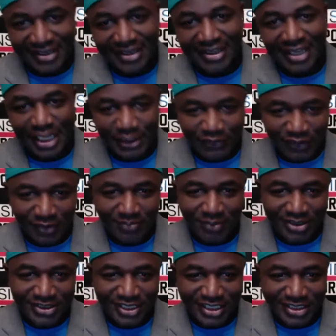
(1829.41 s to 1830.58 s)
it's football
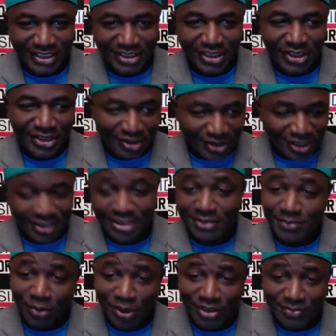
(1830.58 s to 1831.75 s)
season, you're near the
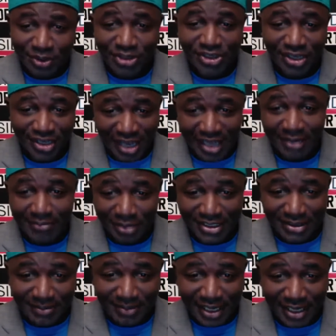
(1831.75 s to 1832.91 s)
sports book, you got to place a
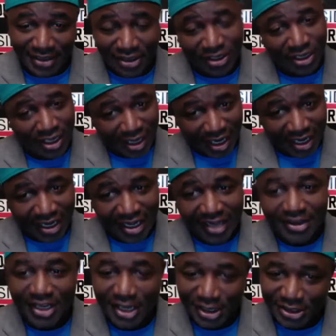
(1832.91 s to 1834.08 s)
bet.
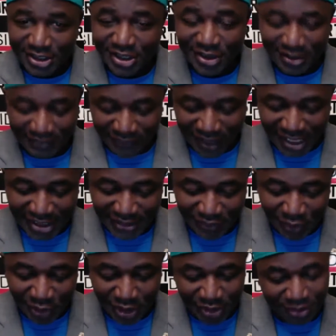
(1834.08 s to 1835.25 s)
Here's a little advice for
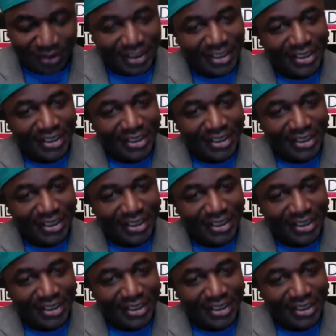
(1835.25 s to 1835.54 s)
you.